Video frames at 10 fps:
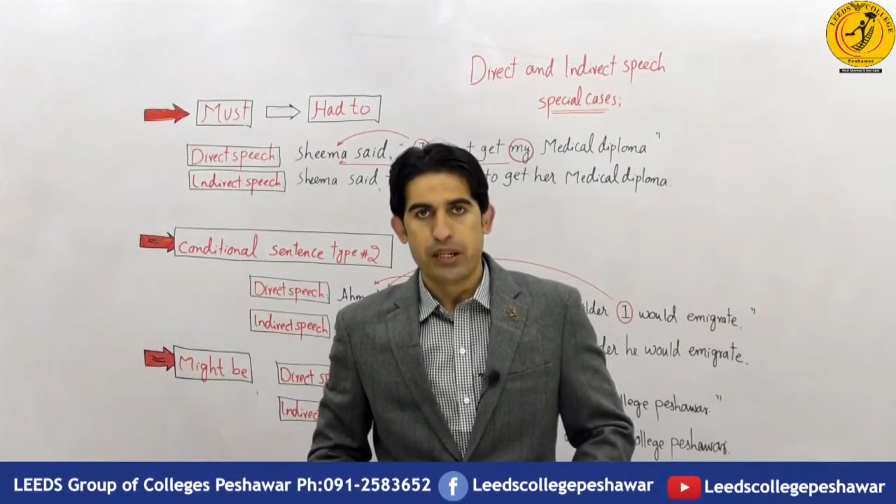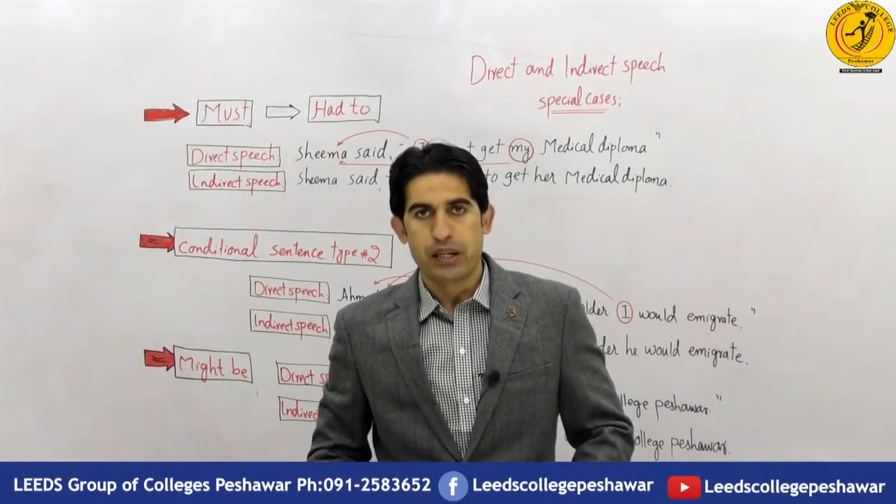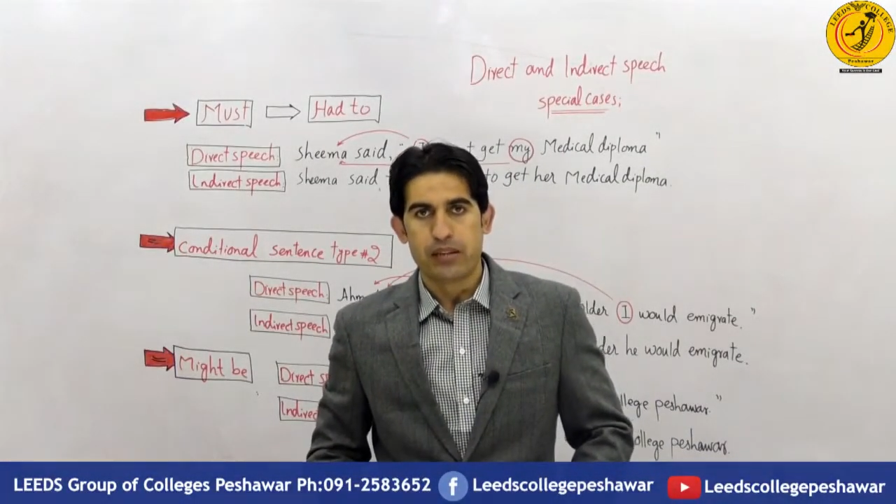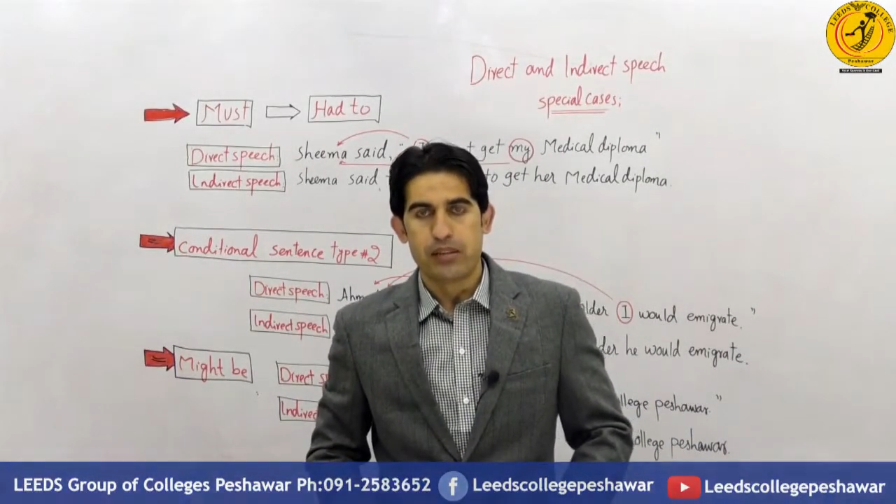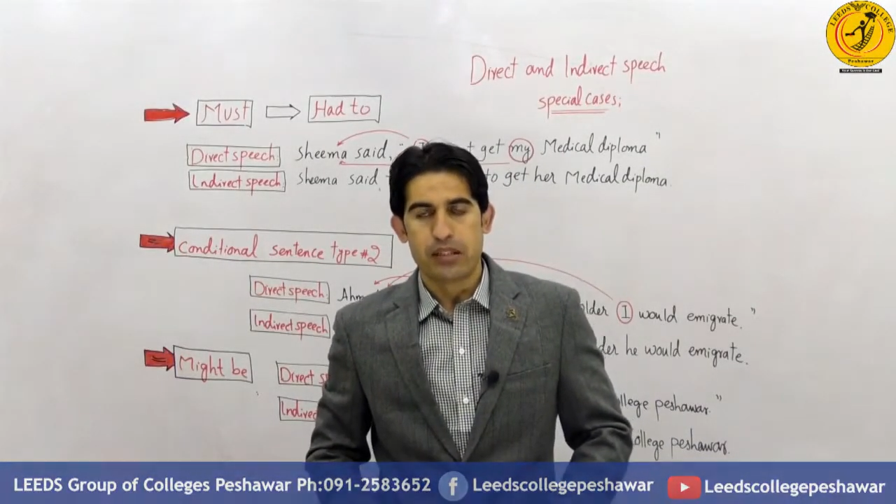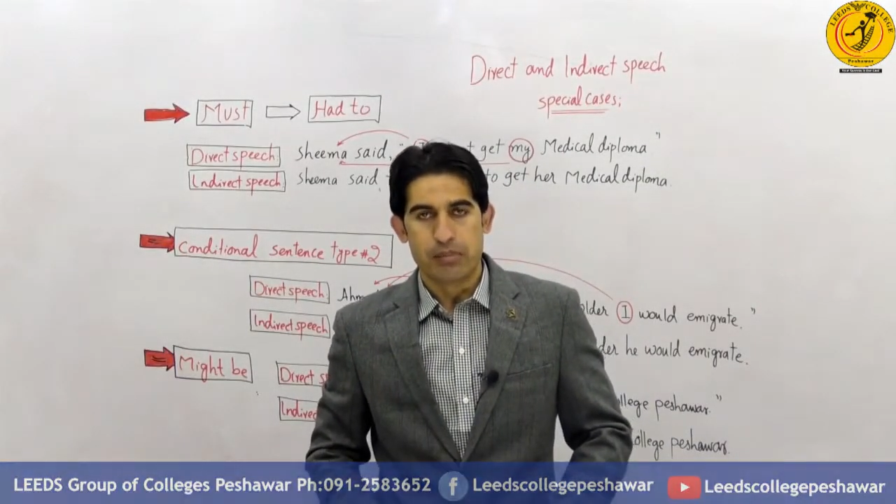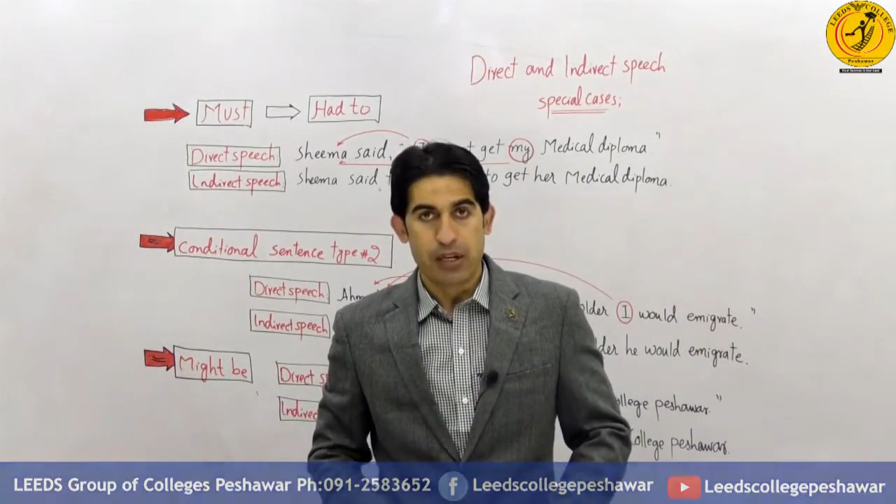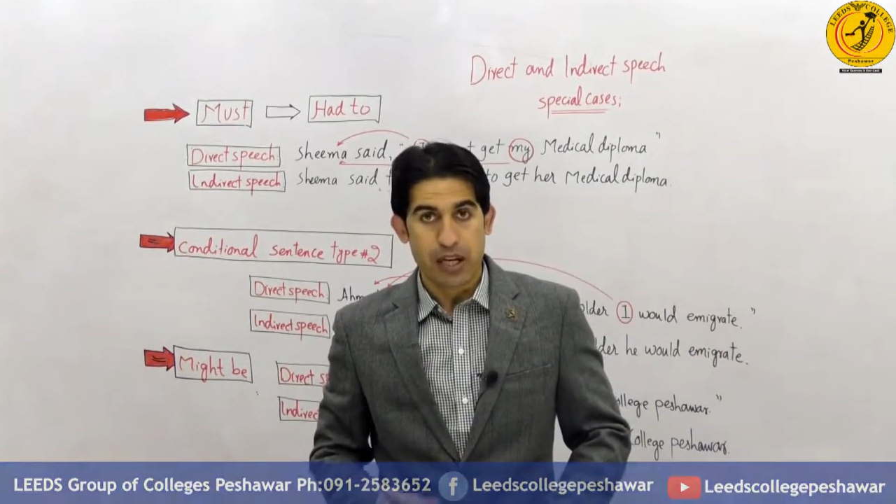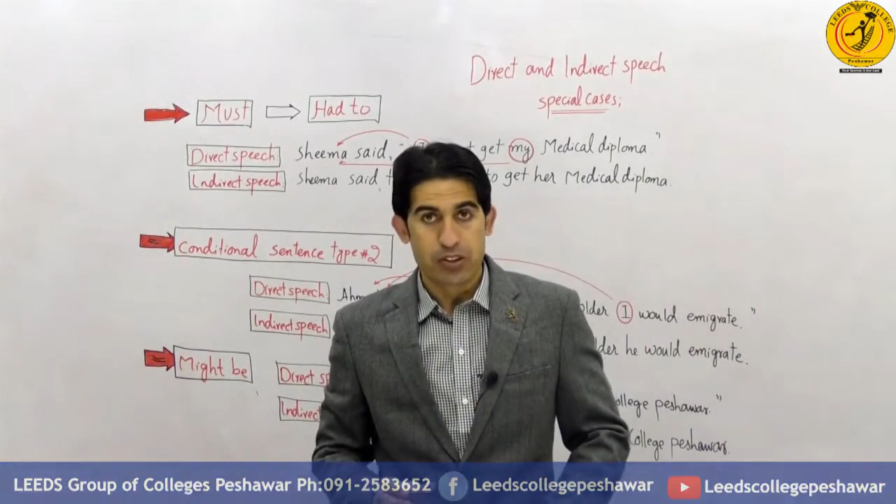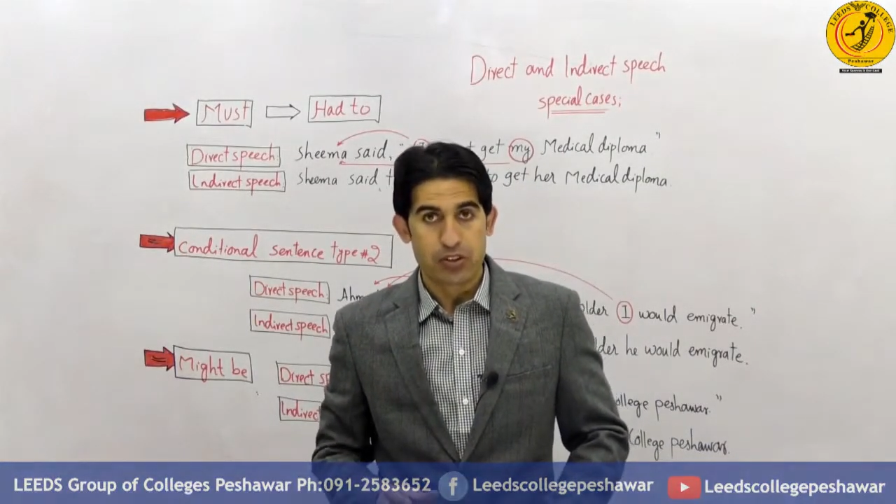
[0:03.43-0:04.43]
and I'm a
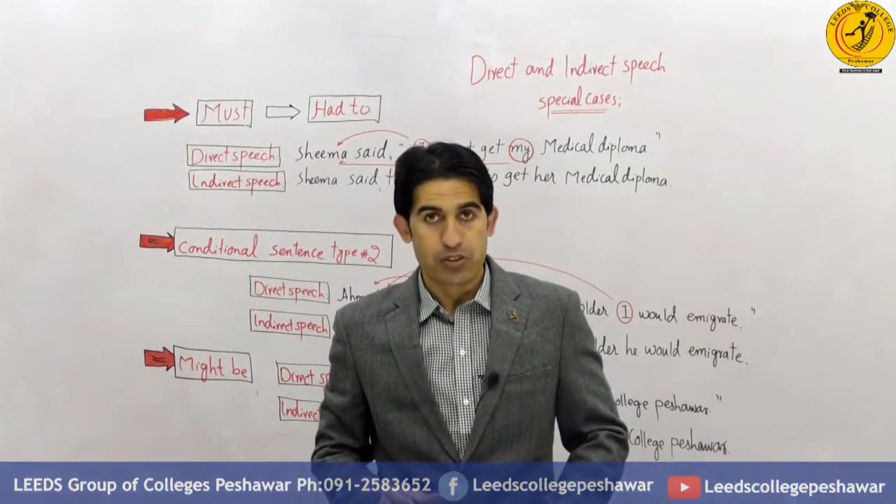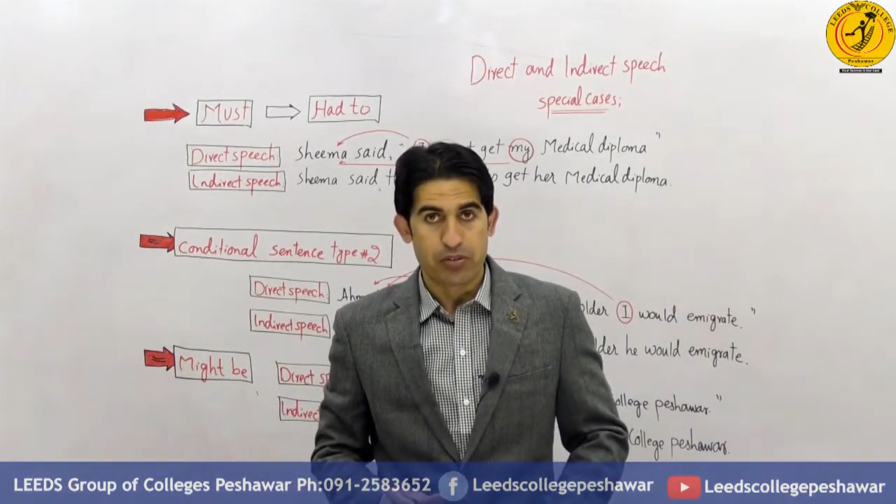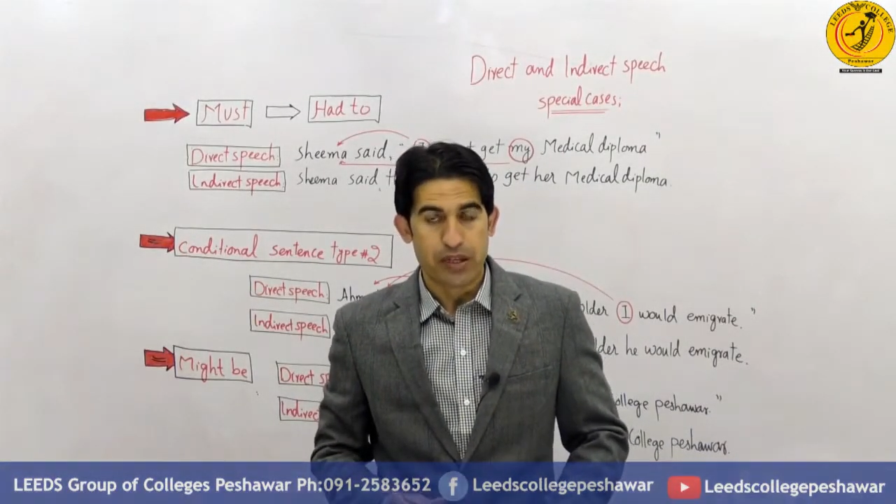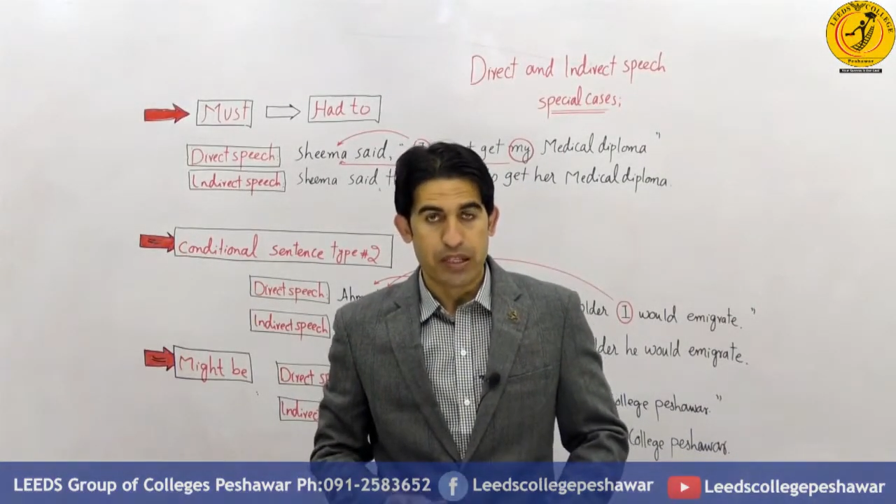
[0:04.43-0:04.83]
lecturer of